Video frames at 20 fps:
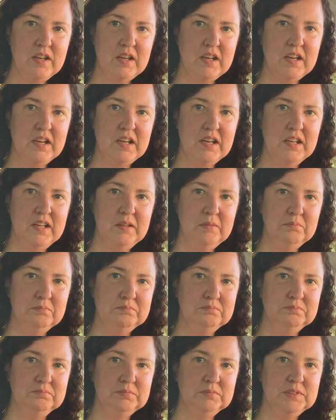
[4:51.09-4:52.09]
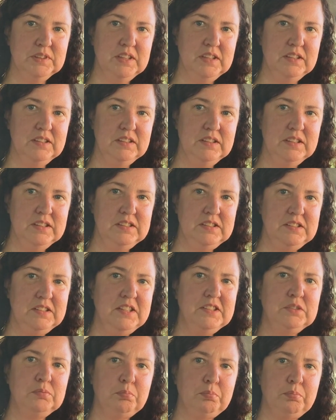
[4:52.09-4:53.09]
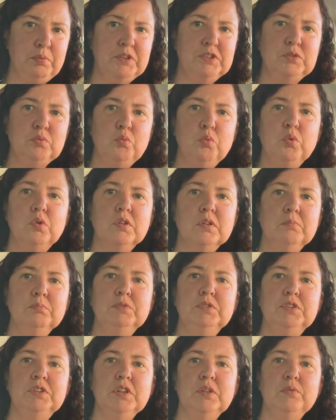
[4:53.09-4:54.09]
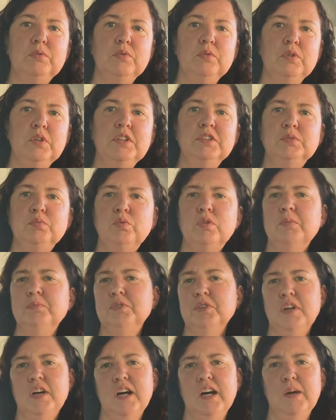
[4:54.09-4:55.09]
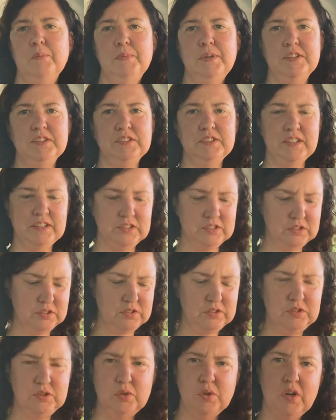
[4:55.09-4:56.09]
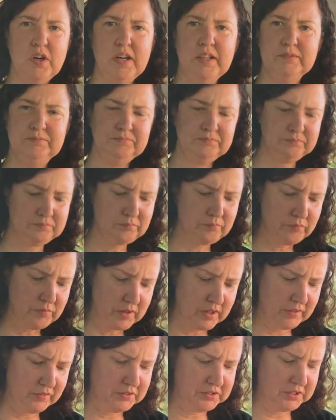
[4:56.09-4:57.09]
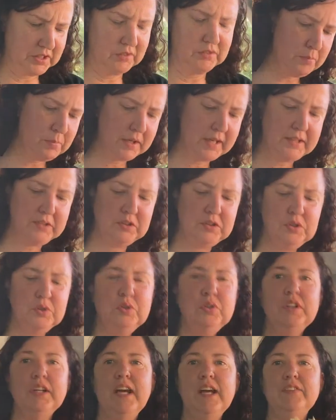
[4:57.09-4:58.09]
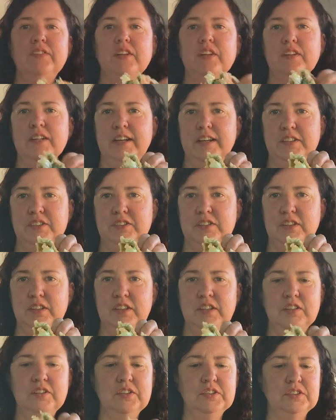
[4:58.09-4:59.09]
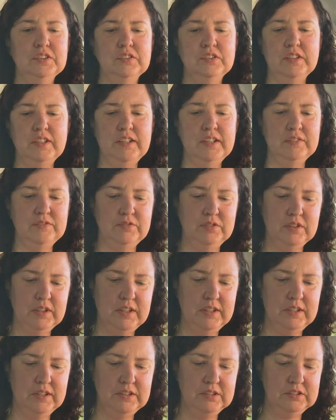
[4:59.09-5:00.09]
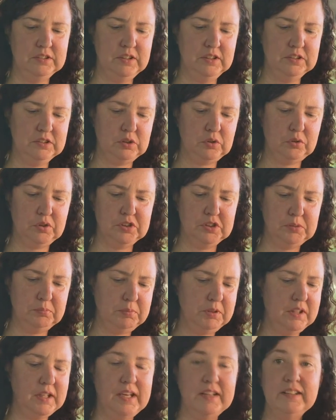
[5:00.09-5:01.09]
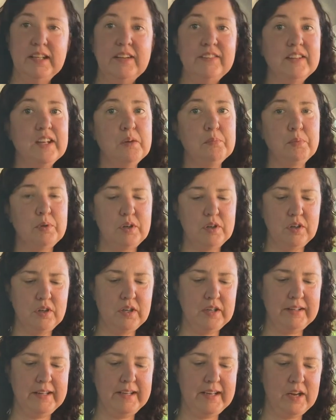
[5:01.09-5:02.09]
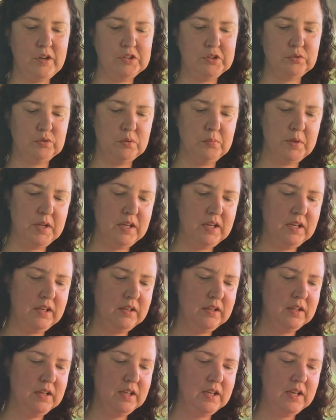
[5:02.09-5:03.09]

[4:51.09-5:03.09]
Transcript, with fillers: i um, it's it's it's warm to it's warm to hot, but it's not it's too hot of a salad. But I do like the lettuce in here. It's a lot of lettuce and it's crispy. I like that part. I like how it's romaine.